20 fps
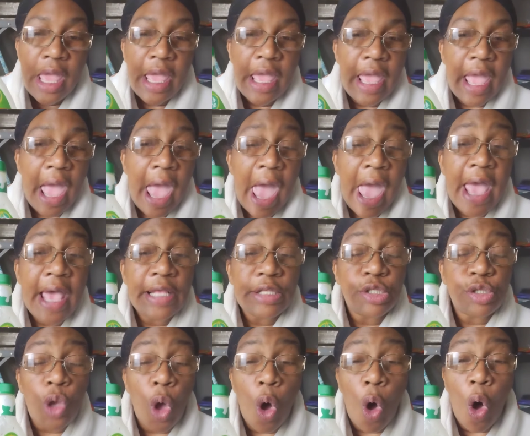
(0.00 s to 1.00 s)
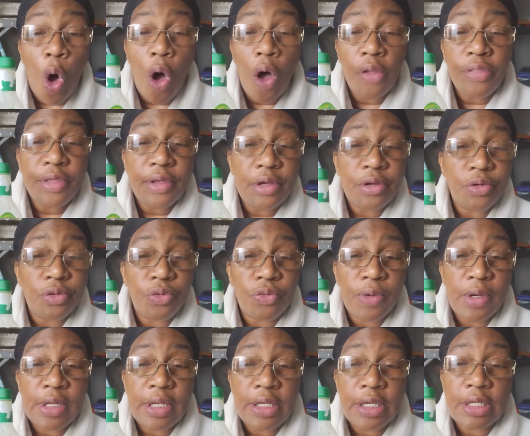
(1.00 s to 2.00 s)
It has all the
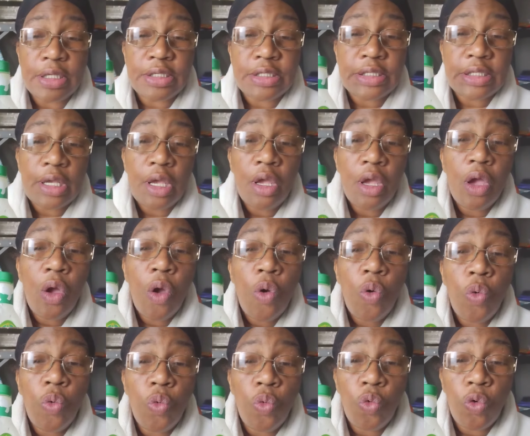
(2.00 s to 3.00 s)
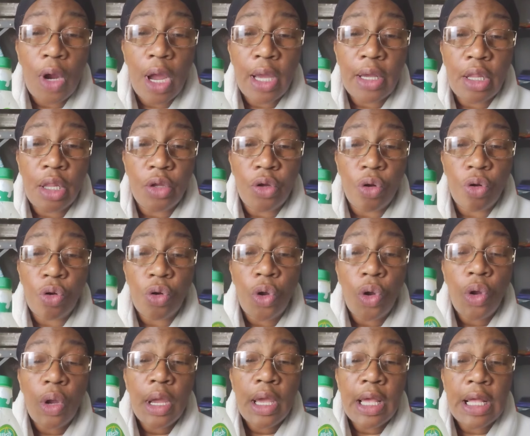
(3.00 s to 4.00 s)
ingredients
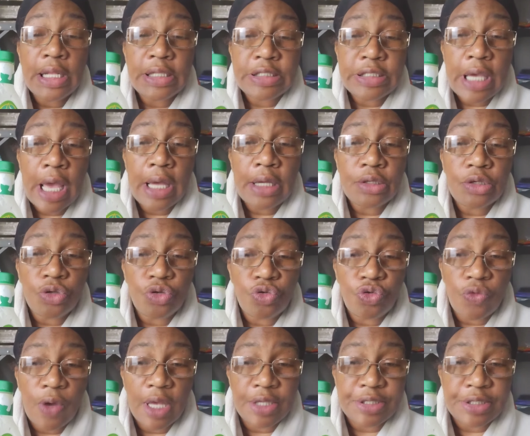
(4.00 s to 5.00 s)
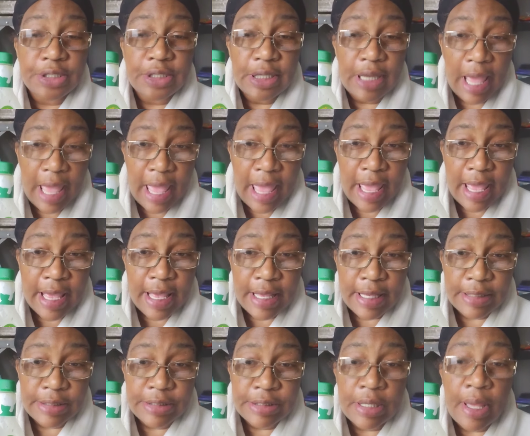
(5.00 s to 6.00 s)
regular Italian dressing
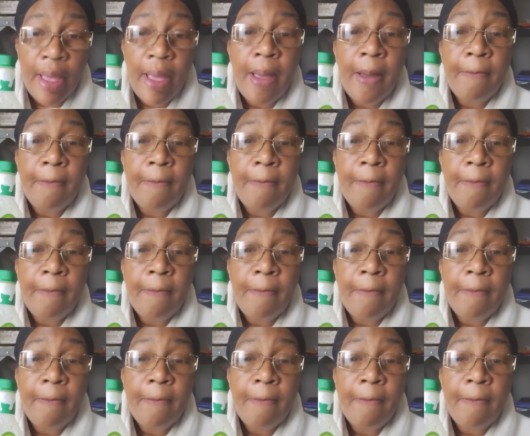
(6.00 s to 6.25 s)
has.